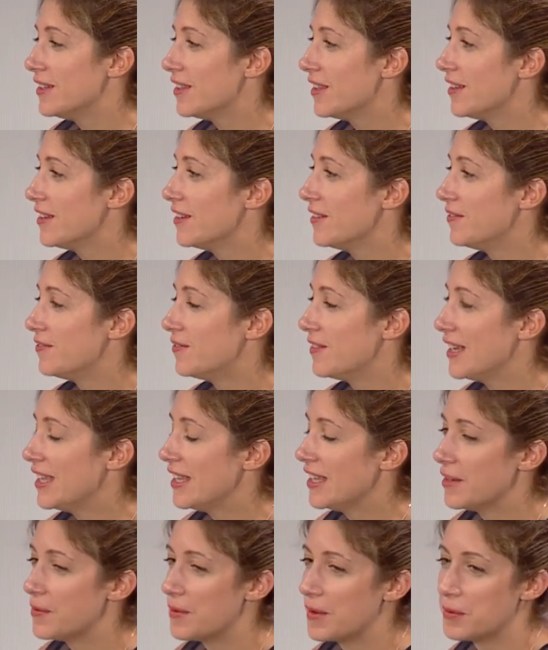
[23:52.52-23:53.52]
The funny
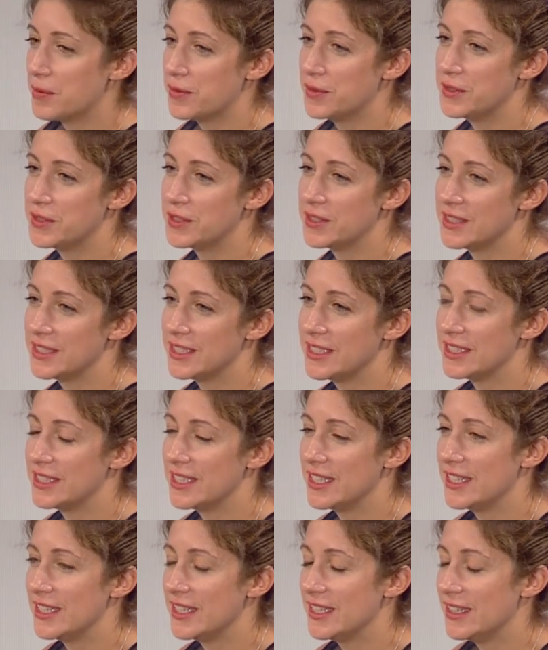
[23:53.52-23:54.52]
thing about producers is
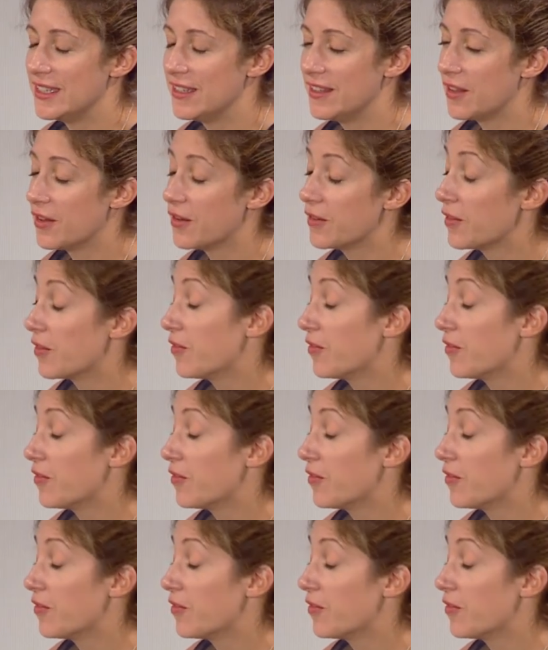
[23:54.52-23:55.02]
the